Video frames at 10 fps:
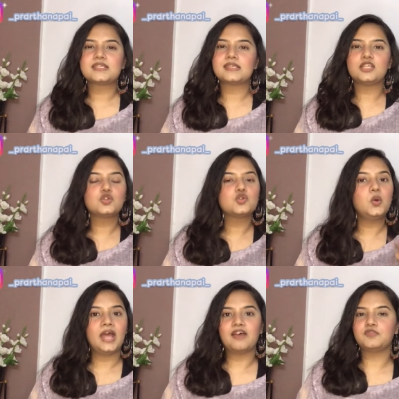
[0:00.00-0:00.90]
that you don't
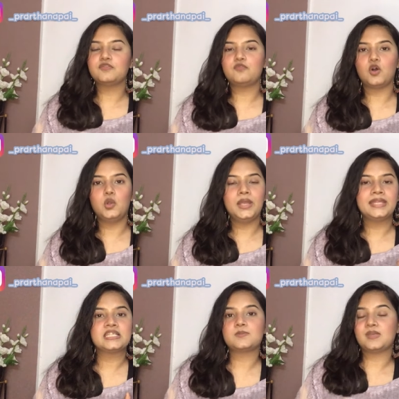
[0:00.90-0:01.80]
have to follow
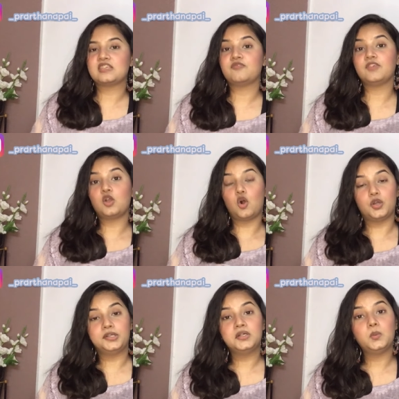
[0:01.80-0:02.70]
any specific
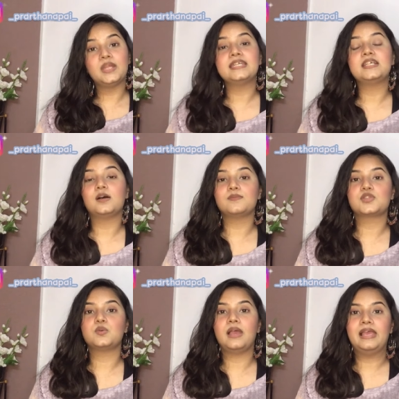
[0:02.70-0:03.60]
order when it comes
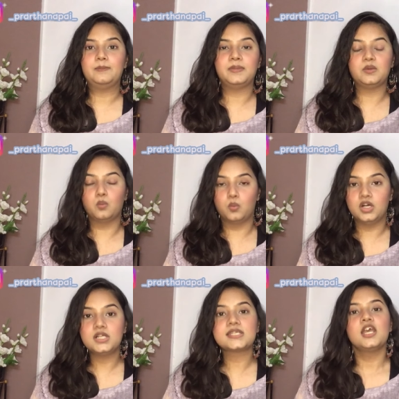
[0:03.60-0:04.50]
to helping
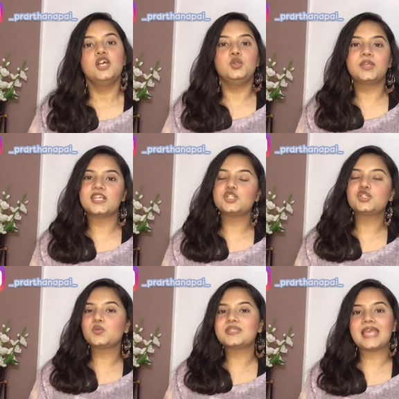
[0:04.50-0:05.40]
words. You can
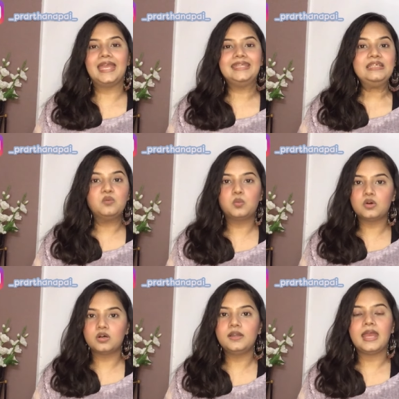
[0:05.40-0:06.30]
choose any
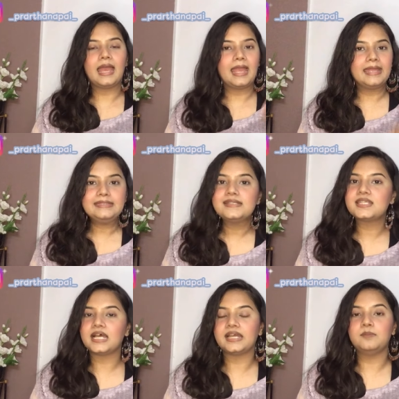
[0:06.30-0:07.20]
word
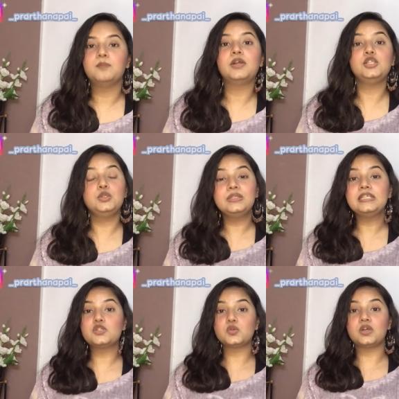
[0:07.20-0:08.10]
anytime, but you
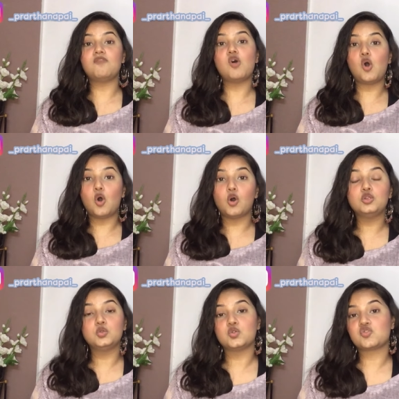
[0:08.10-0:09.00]
need to cover all
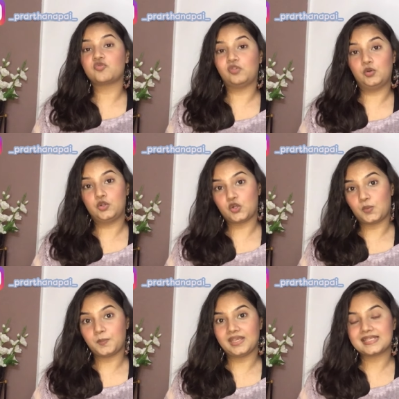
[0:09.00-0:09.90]
those four
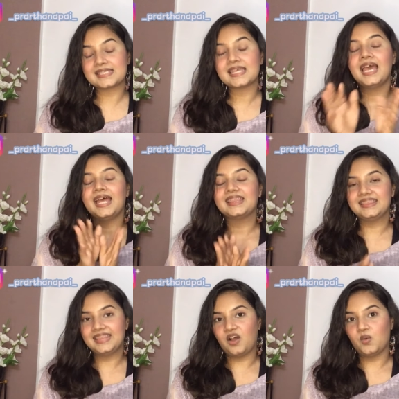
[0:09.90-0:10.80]
topics.
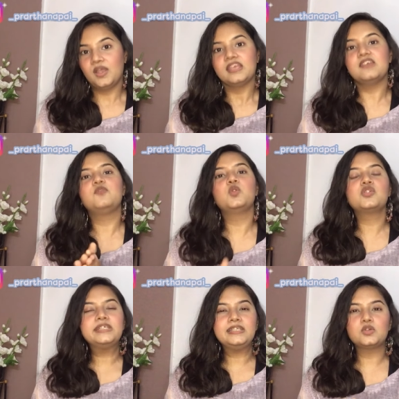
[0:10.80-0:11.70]
Now, if you
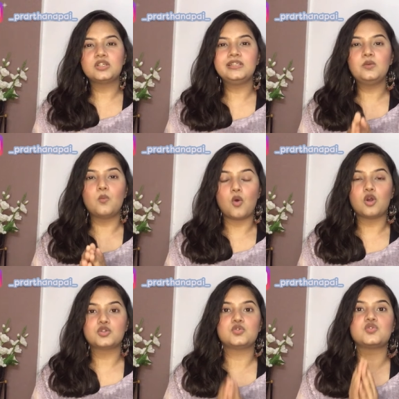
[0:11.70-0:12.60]
really, really
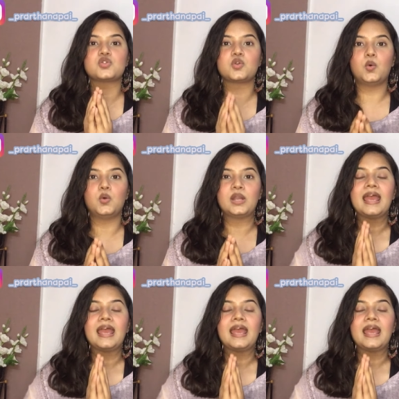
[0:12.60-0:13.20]
want to score